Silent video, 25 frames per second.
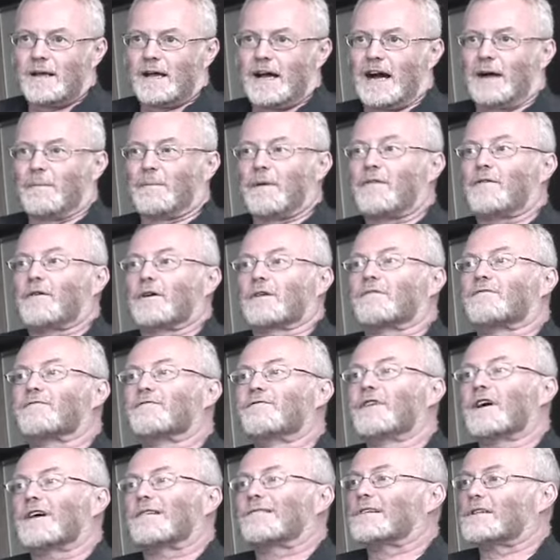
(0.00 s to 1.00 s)
and we've got a
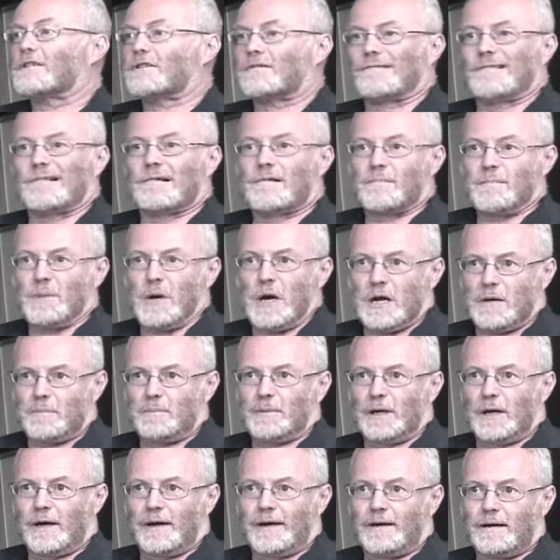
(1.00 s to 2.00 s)
very strong
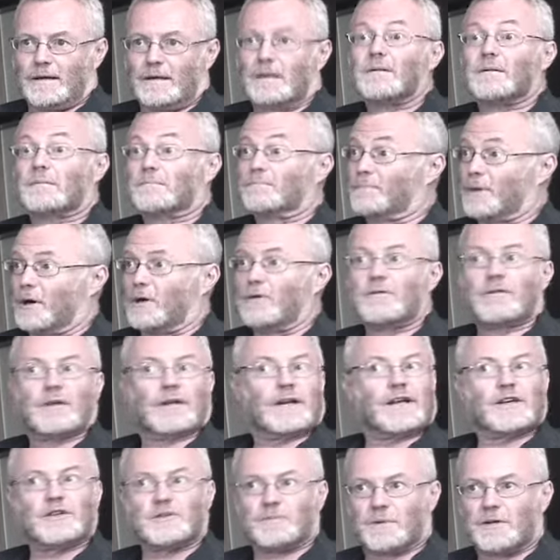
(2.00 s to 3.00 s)
pipeline, both
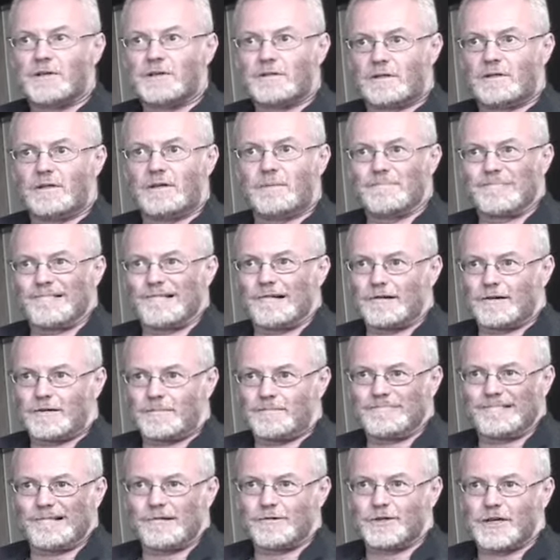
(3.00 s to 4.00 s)
in HPC pro
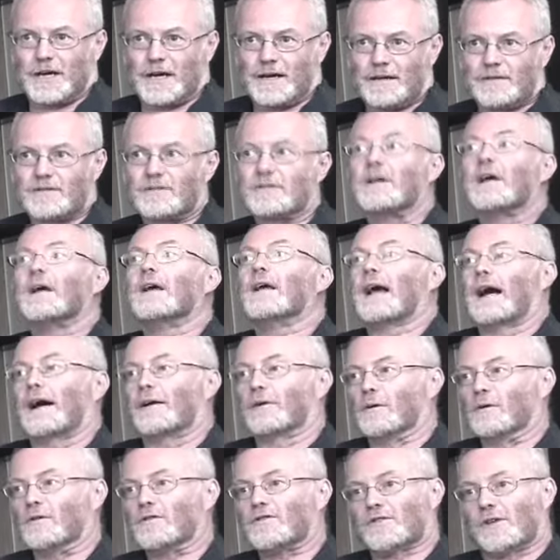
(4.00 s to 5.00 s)
projects
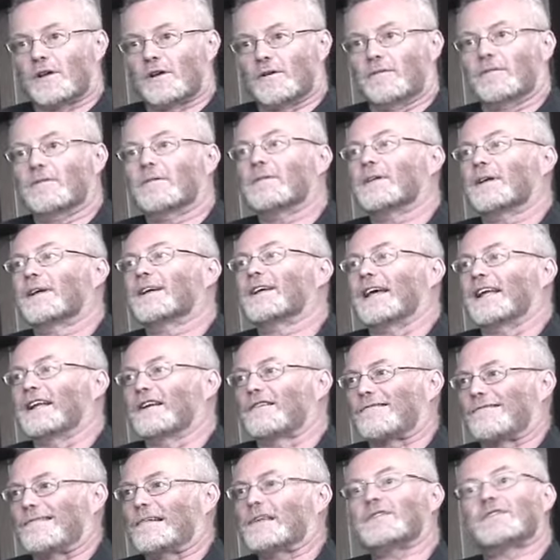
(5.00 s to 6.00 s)
and also
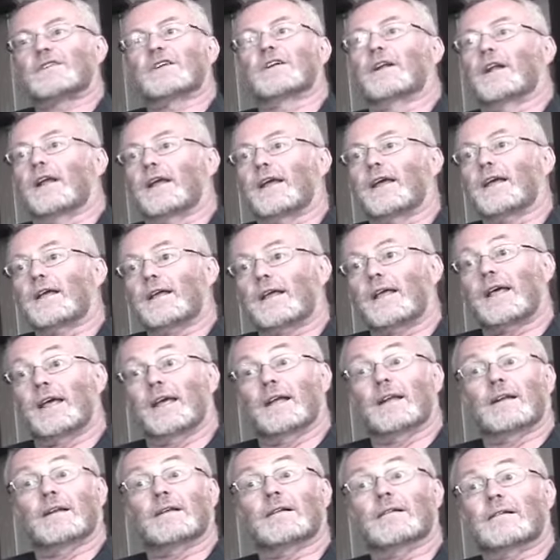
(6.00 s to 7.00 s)
increasingly
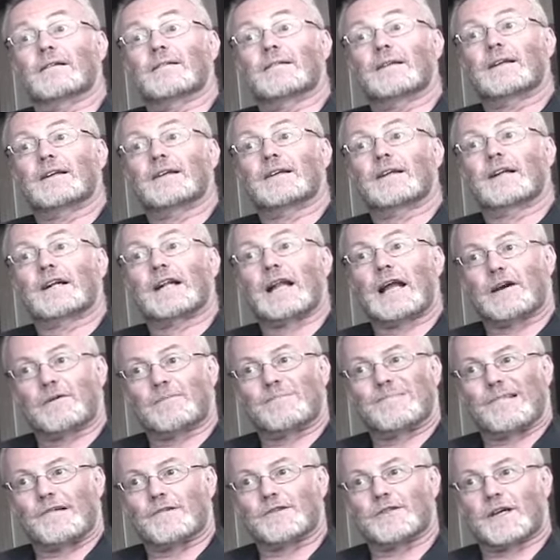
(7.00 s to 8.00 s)
in
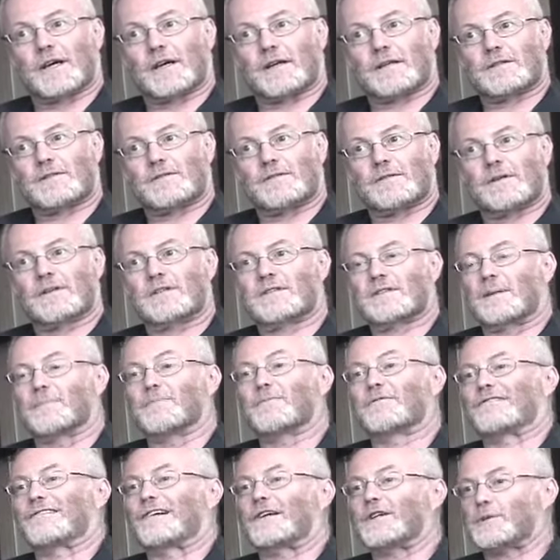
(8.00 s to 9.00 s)
cloud projects, some
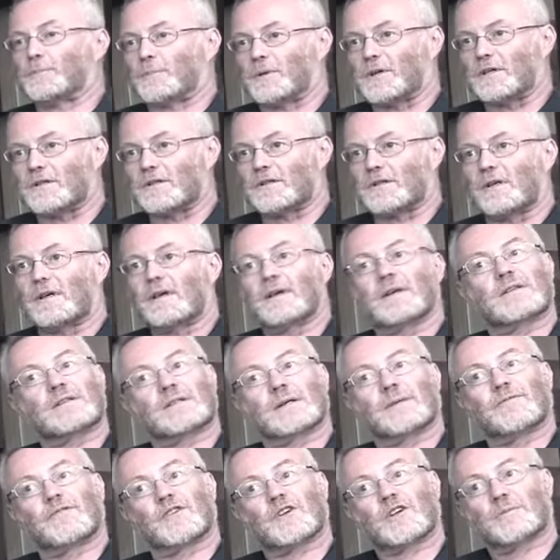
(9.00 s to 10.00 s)
mm -hmm. for HPC and
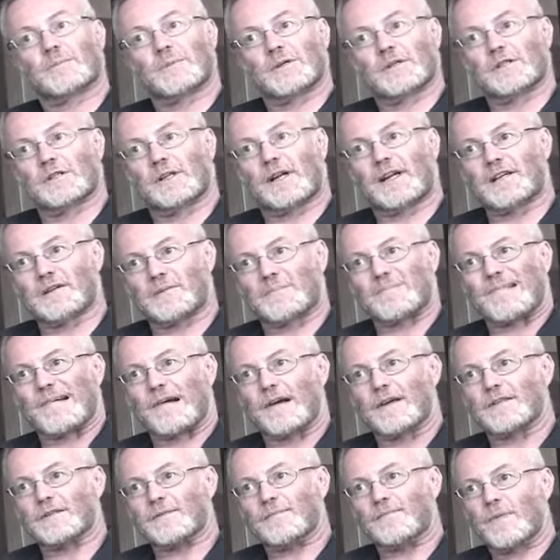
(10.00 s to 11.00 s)
some for commercial
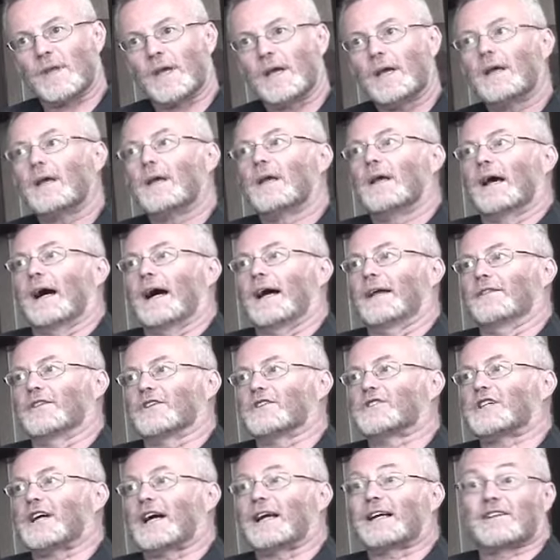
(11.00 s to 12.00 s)
enterprise. Yeah. And
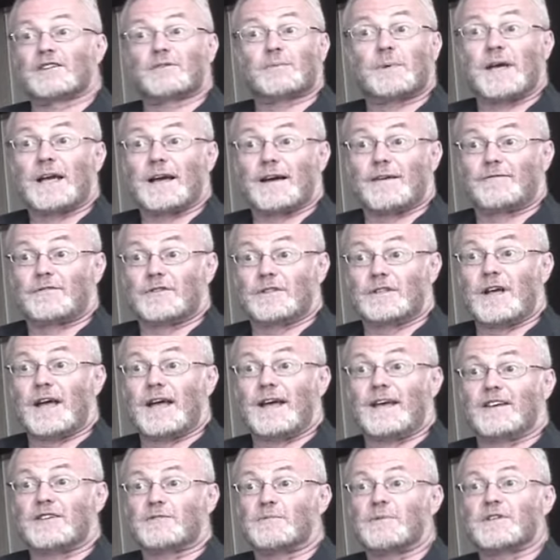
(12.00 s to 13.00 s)
the challenge we have
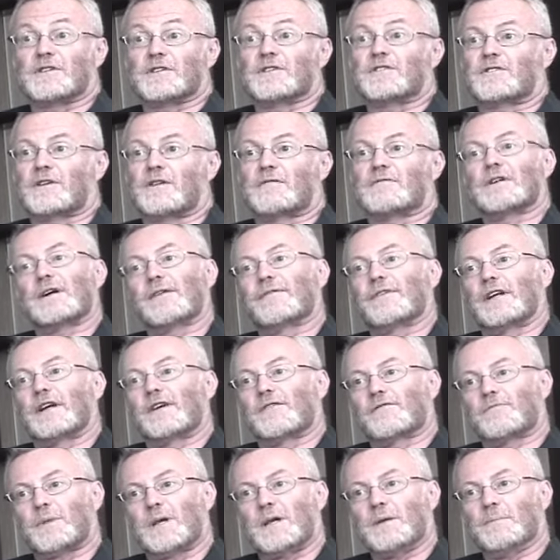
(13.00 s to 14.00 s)
today is we just don't have
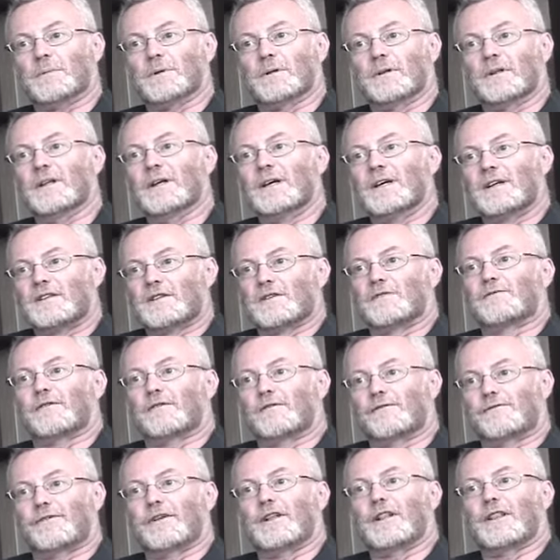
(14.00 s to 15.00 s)
enough people to
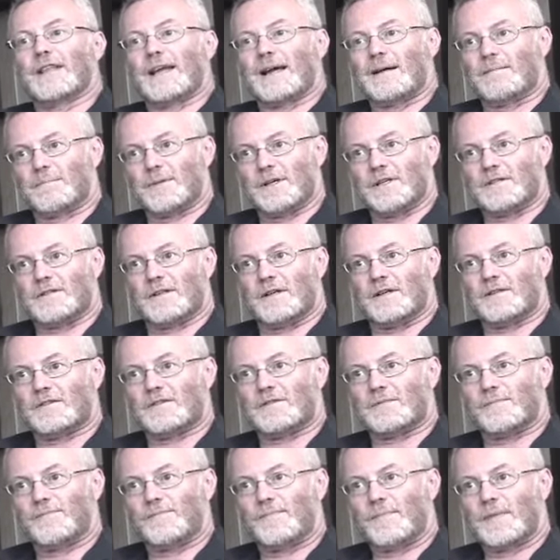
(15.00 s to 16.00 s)
fulfill that
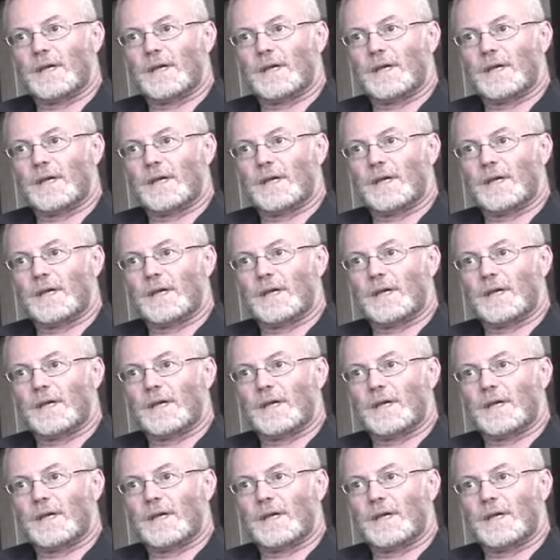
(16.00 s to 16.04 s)
business.